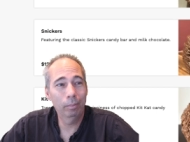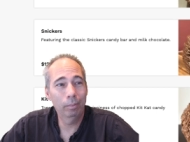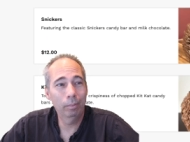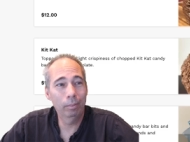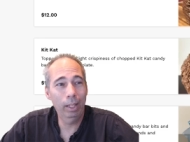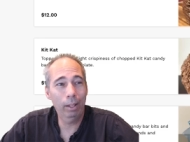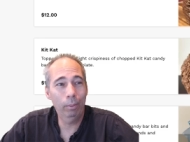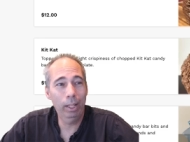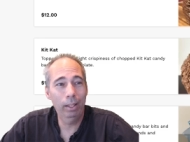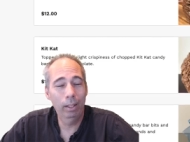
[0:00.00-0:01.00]
Yeah,
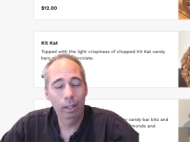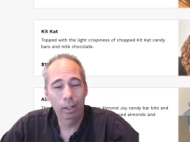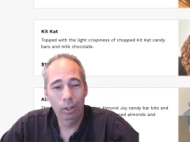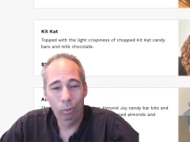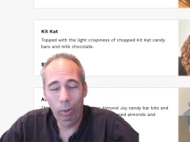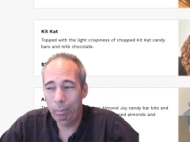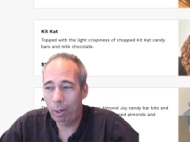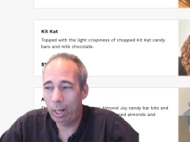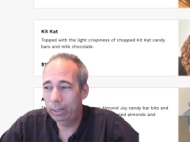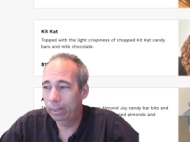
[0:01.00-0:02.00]
we yeah. we bought